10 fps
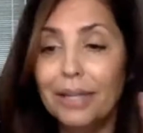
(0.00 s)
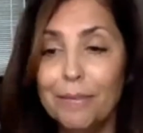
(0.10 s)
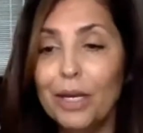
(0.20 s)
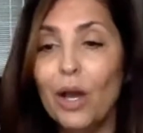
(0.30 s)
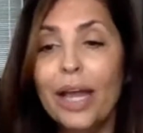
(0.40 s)
Let
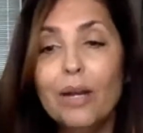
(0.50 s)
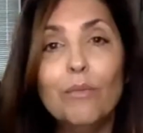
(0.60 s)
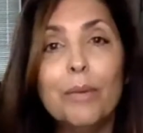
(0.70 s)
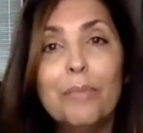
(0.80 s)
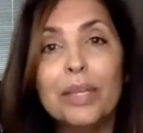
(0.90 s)
me go ahead and
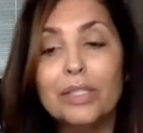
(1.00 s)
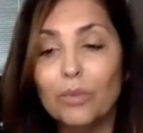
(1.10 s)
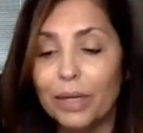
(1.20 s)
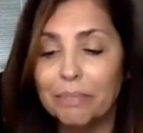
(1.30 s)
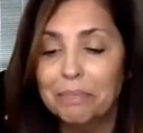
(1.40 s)
rip this
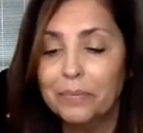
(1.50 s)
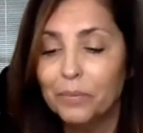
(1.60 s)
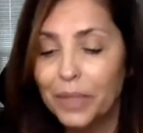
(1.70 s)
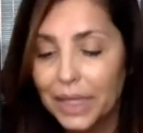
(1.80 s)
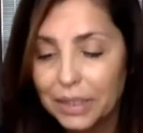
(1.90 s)
one.
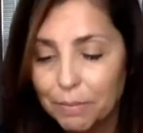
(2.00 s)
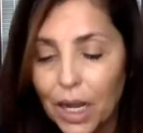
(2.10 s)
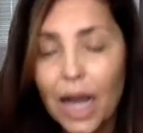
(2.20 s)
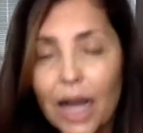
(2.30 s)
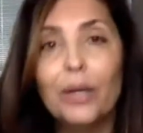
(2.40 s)
We get some
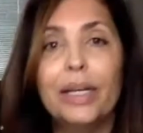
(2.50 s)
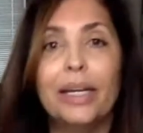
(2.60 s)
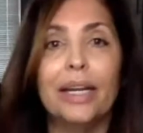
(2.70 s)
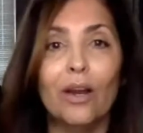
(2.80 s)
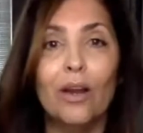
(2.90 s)
concrete
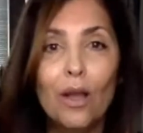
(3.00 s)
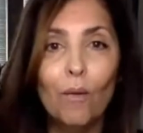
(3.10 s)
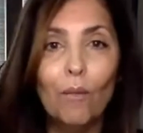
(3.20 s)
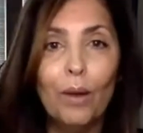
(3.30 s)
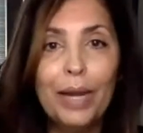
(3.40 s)
in here.
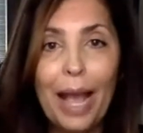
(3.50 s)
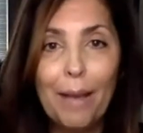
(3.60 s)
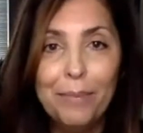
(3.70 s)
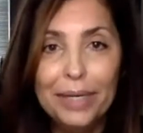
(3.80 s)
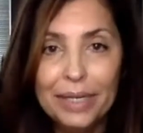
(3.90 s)
What would
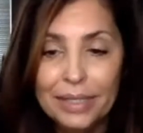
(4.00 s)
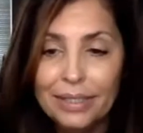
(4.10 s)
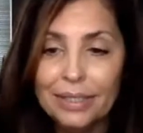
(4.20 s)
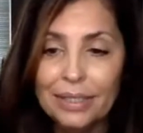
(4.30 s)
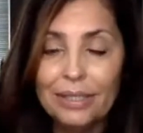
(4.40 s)
happen
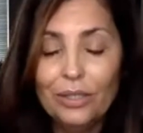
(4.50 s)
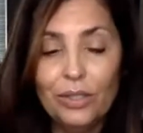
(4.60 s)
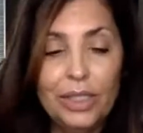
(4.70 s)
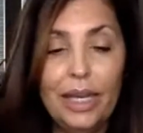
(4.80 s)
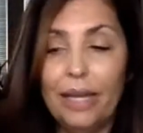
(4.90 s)
is, you'll
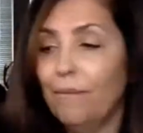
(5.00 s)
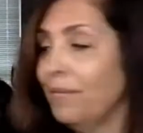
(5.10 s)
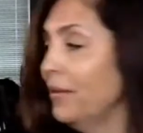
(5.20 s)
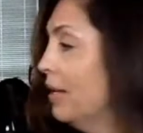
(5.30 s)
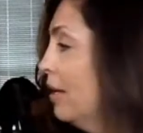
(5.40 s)
see it,
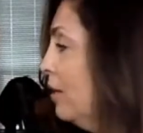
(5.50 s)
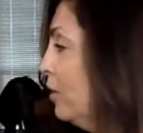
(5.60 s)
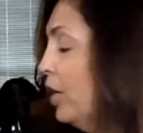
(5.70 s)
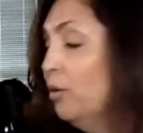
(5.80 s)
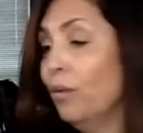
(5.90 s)

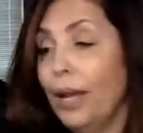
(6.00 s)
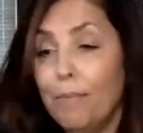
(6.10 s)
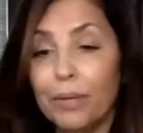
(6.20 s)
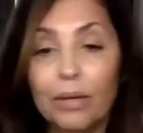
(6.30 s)
you could rip.